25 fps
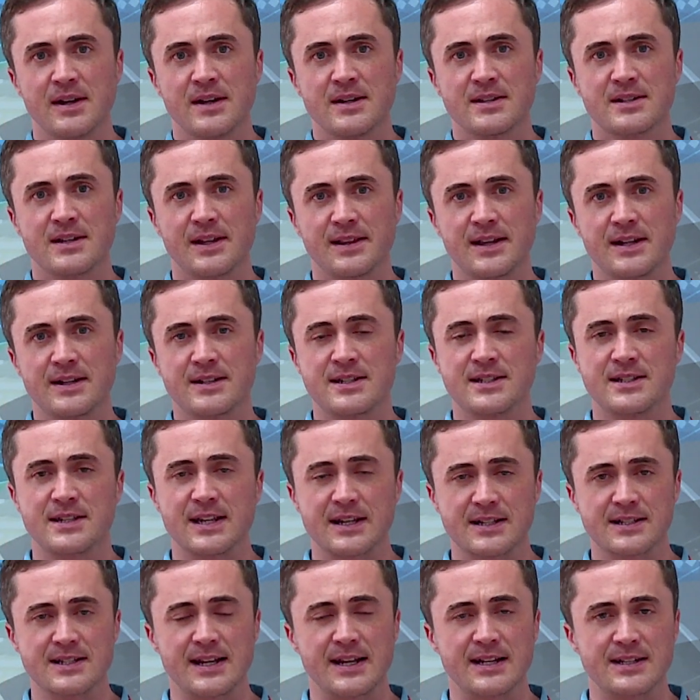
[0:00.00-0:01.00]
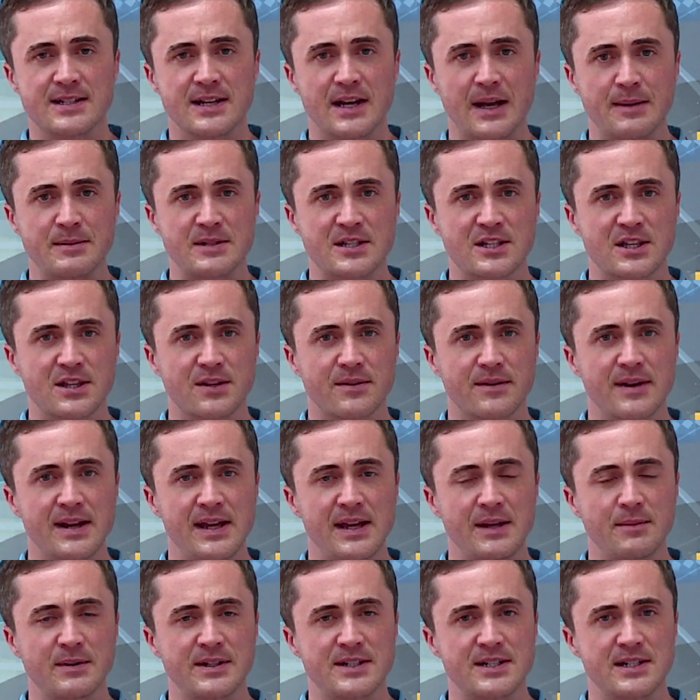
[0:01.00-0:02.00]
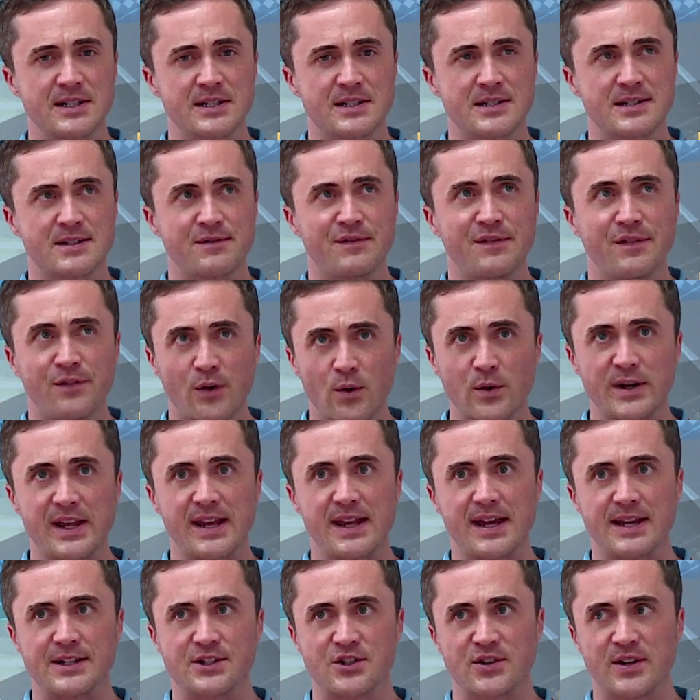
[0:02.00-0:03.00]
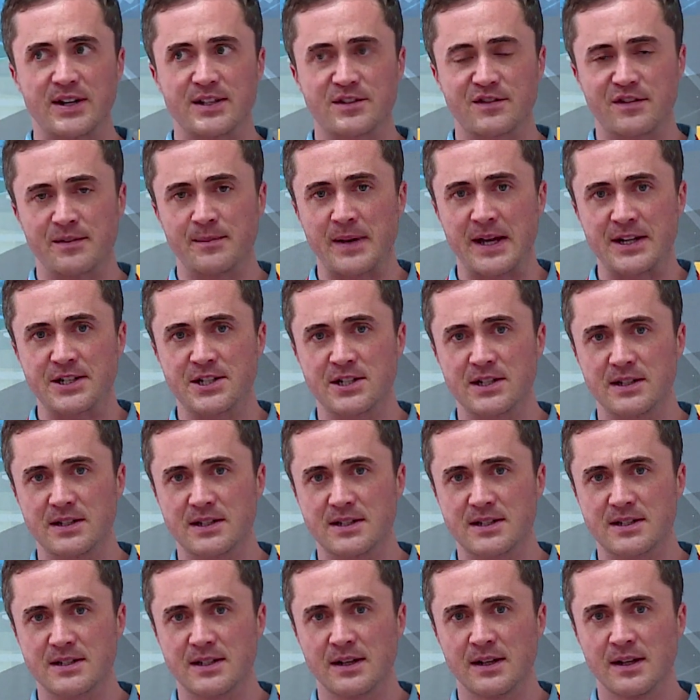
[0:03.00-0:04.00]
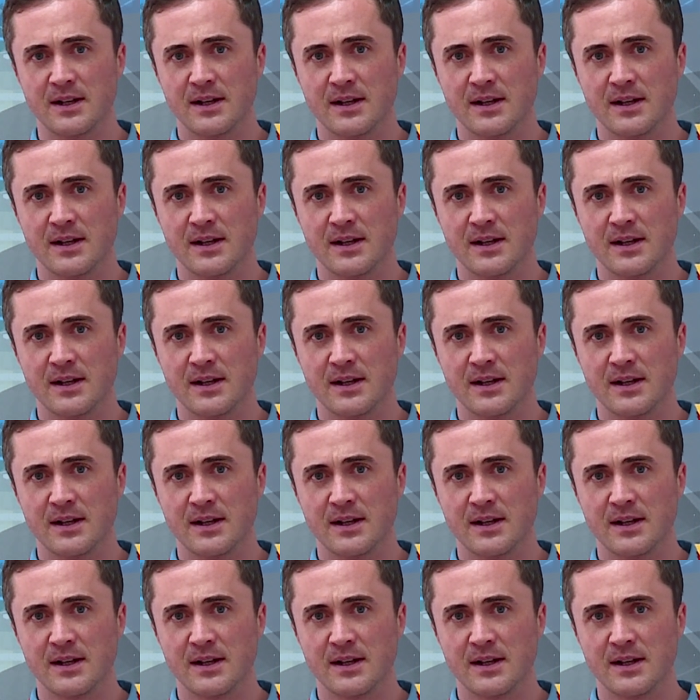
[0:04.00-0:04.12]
So there's 16 times 3, which is 48 transformations.